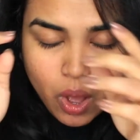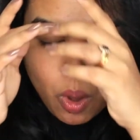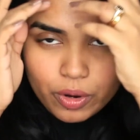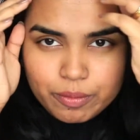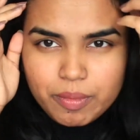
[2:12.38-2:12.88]

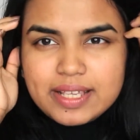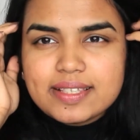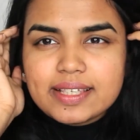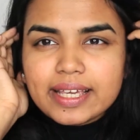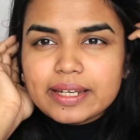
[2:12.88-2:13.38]
on my
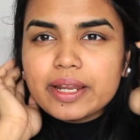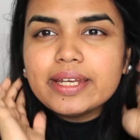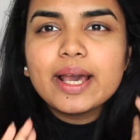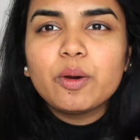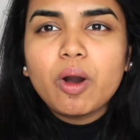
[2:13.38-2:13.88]
skin.
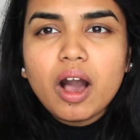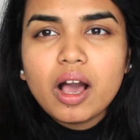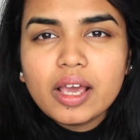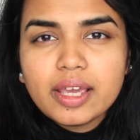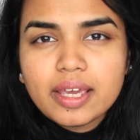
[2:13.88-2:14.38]
Now
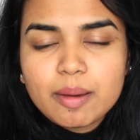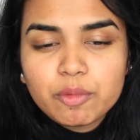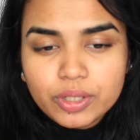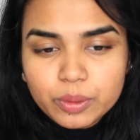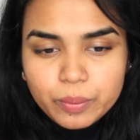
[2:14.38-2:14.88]
I am
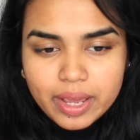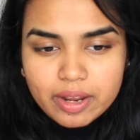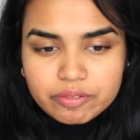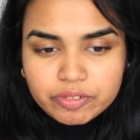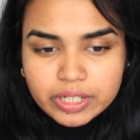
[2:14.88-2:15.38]
only
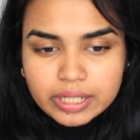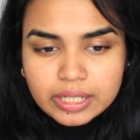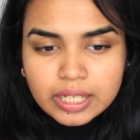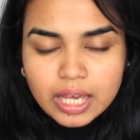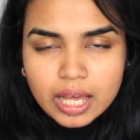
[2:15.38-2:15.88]

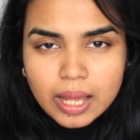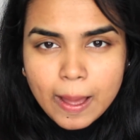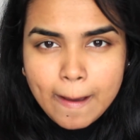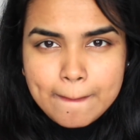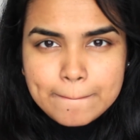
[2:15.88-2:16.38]
wearing
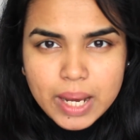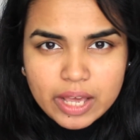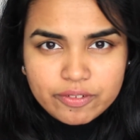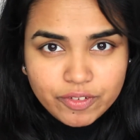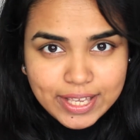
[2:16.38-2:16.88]

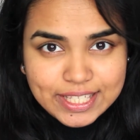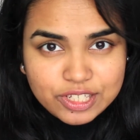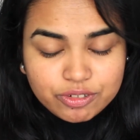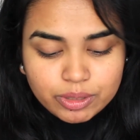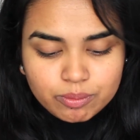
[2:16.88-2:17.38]
my face
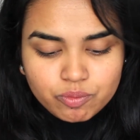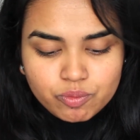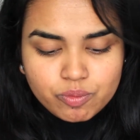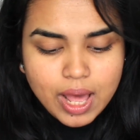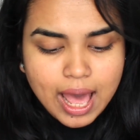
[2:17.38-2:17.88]
cream
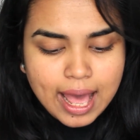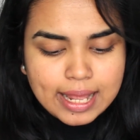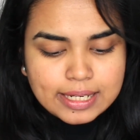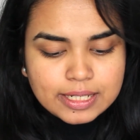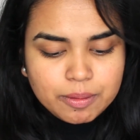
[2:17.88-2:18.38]

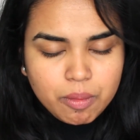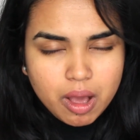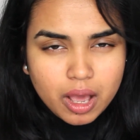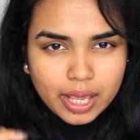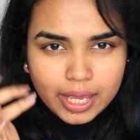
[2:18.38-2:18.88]
and
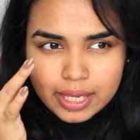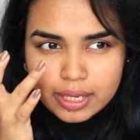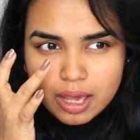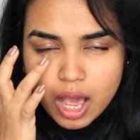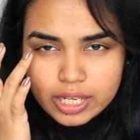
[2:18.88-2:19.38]
my
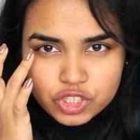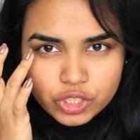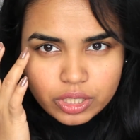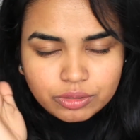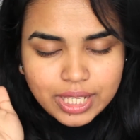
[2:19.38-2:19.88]
eye
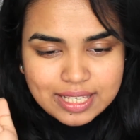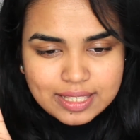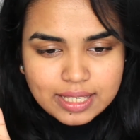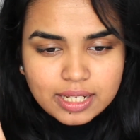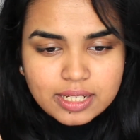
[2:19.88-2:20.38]
gel.
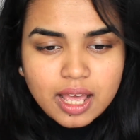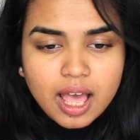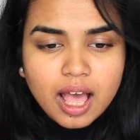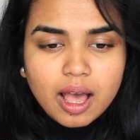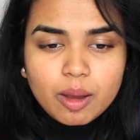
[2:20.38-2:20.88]
That's it.
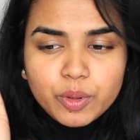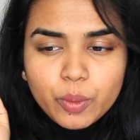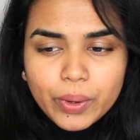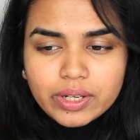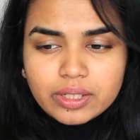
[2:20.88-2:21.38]
I'm
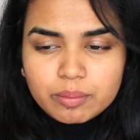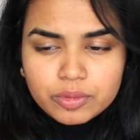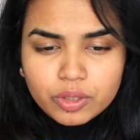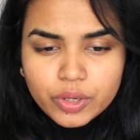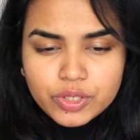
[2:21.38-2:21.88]

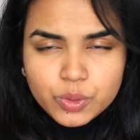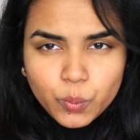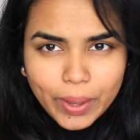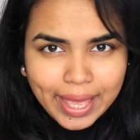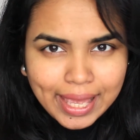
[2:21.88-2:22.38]
not going to
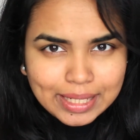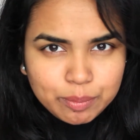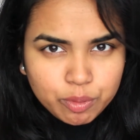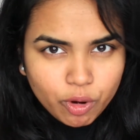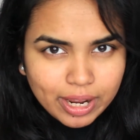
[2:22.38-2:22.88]
wear any
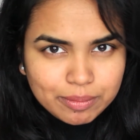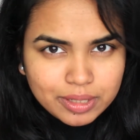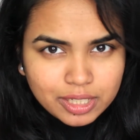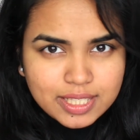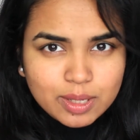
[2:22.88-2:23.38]

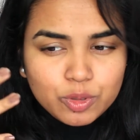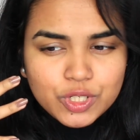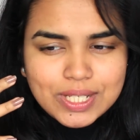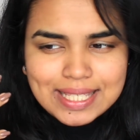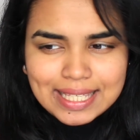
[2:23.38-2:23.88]
primer because I want
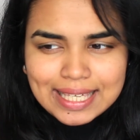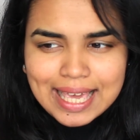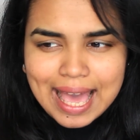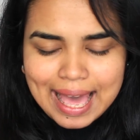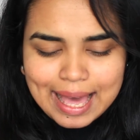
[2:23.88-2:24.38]
to see
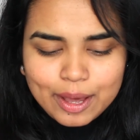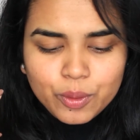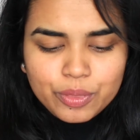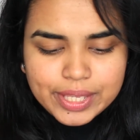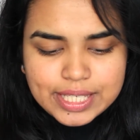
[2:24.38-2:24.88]

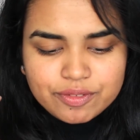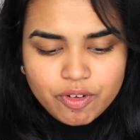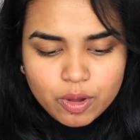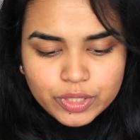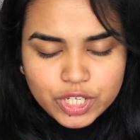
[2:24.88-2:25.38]
how this
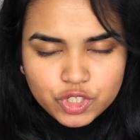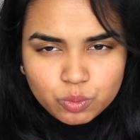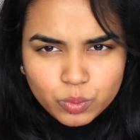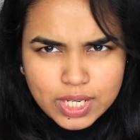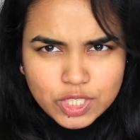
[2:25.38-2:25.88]

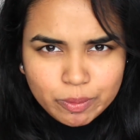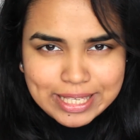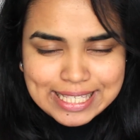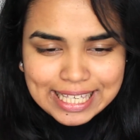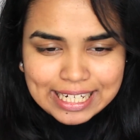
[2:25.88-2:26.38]
foundation works on my
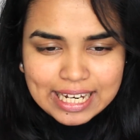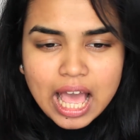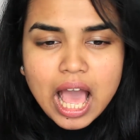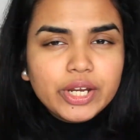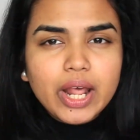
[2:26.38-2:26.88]
skin.
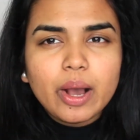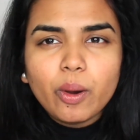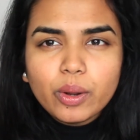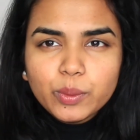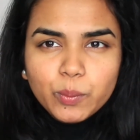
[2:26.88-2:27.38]
Now
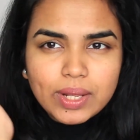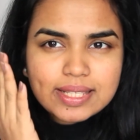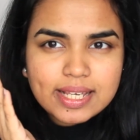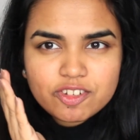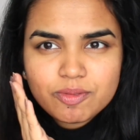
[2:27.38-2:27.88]
on one
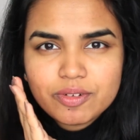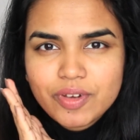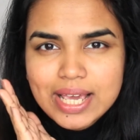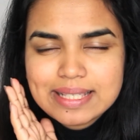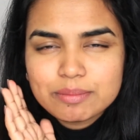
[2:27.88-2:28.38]
side of my
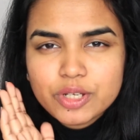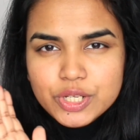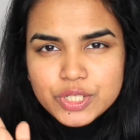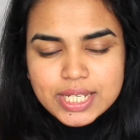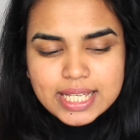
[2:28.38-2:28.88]
face I'm
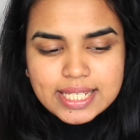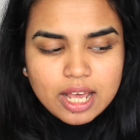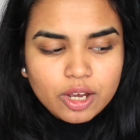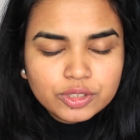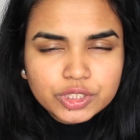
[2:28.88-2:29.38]
going to test
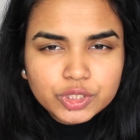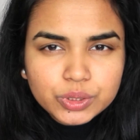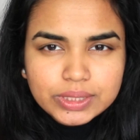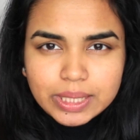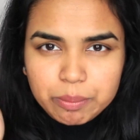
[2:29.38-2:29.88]
out
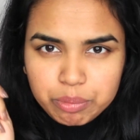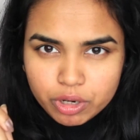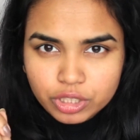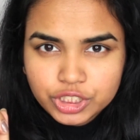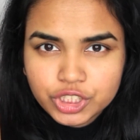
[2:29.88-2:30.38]
using a
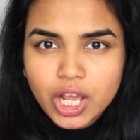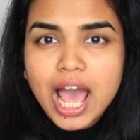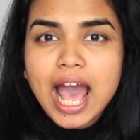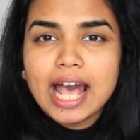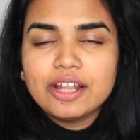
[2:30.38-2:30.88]
brush,
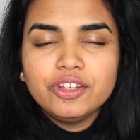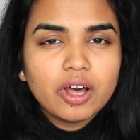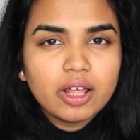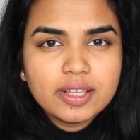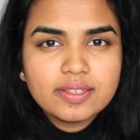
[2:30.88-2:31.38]
and the
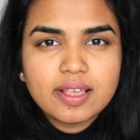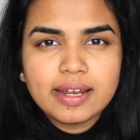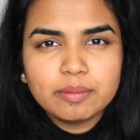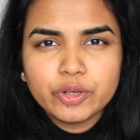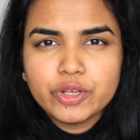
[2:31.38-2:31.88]
other
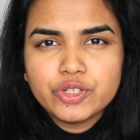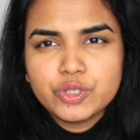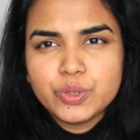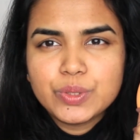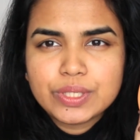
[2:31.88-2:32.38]
side I'm going to
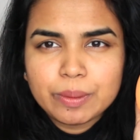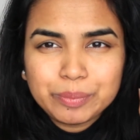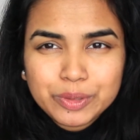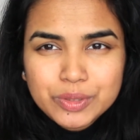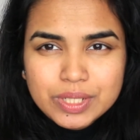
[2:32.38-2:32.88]
use a
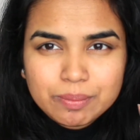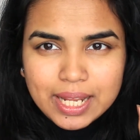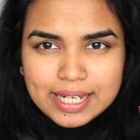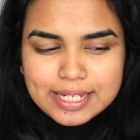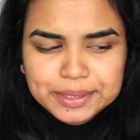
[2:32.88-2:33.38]
beauty
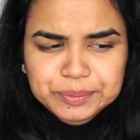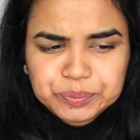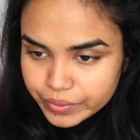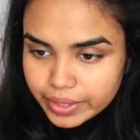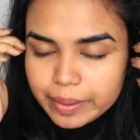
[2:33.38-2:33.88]
blender.
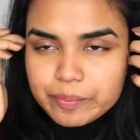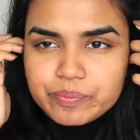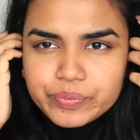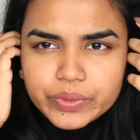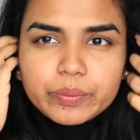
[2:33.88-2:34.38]
Okay,
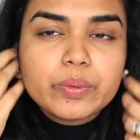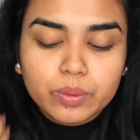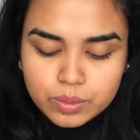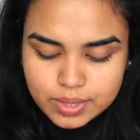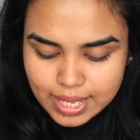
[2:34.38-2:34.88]
we're
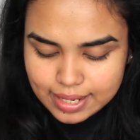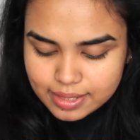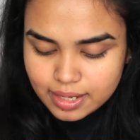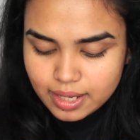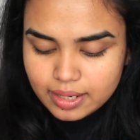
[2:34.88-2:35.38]
all set.
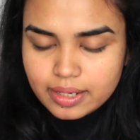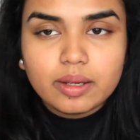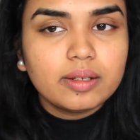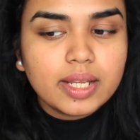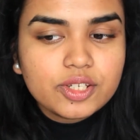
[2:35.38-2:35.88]

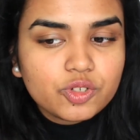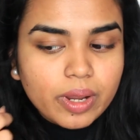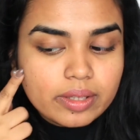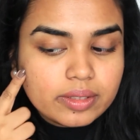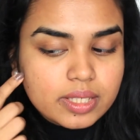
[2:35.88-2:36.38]
Now let's
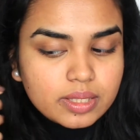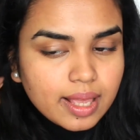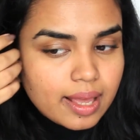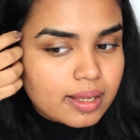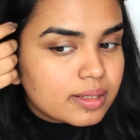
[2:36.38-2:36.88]
try this
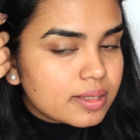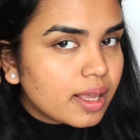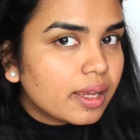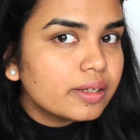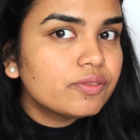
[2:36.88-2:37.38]

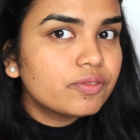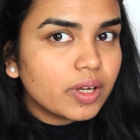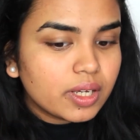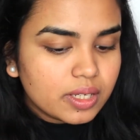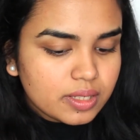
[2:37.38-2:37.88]
side
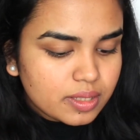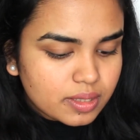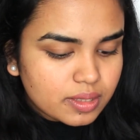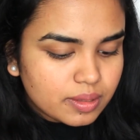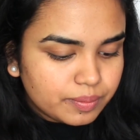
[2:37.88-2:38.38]

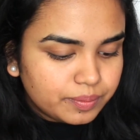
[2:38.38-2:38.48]
first.